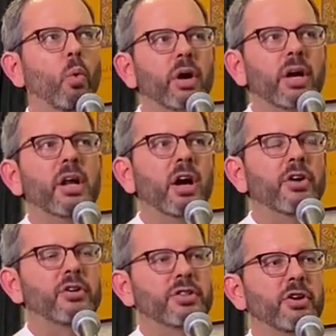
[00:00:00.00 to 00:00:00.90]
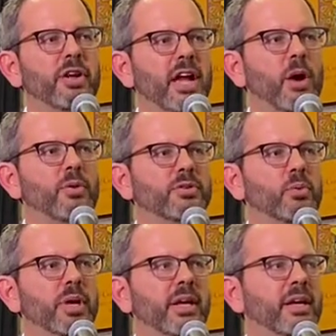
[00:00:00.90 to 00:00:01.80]
working 130 hours
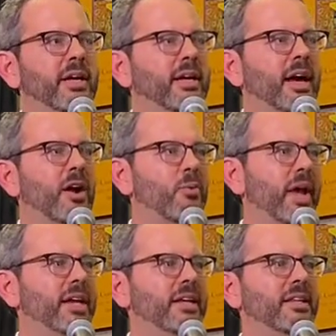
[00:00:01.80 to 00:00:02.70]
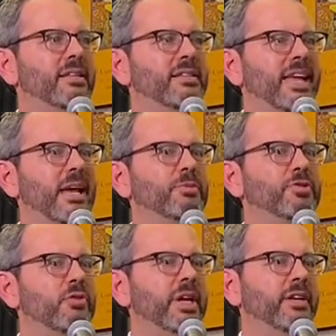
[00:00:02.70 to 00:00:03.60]
a week, I ran into the same
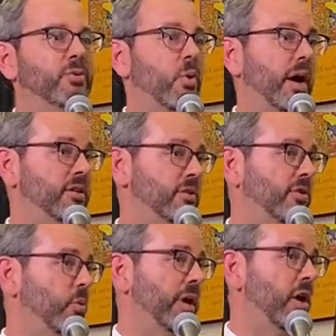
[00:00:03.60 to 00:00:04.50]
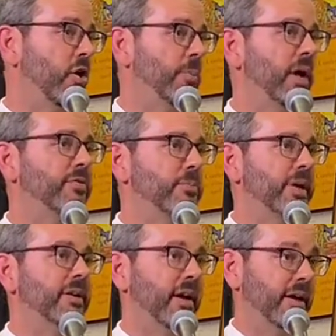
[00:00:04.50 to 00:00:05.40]
tree twice on the way home after
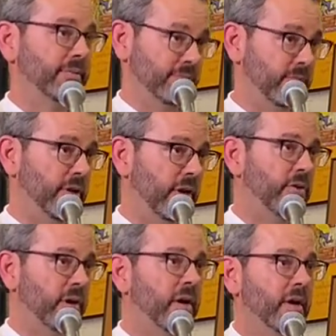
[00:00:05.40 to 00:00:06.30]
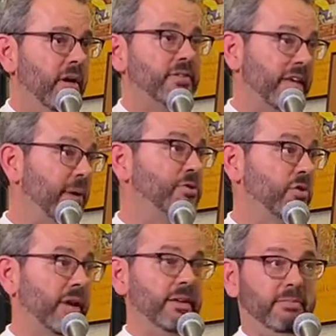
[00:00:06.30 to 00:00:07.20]
midnight. Same
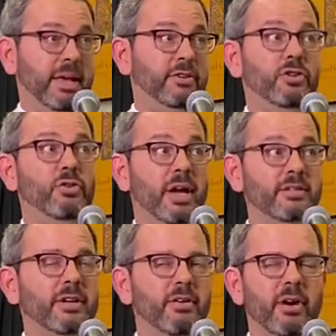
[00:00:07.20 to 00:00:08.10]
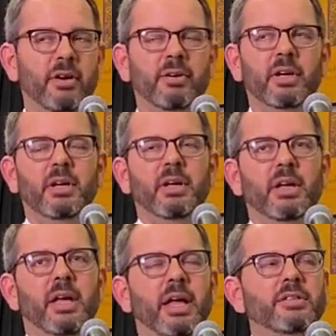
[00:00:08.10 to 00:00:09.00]
tree, like 2 nights in a row.
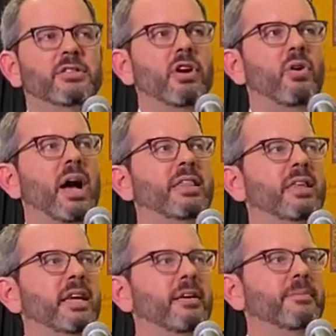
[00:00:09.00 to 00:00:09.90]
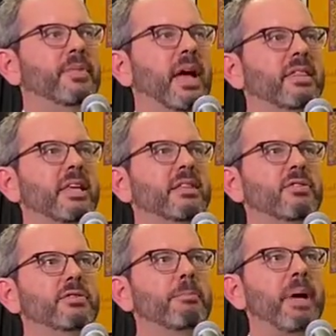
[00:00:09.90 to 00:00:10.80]
So I think
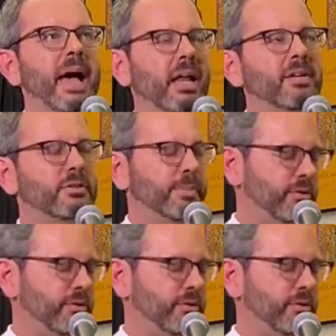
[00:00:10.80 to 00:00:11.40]
there's a balance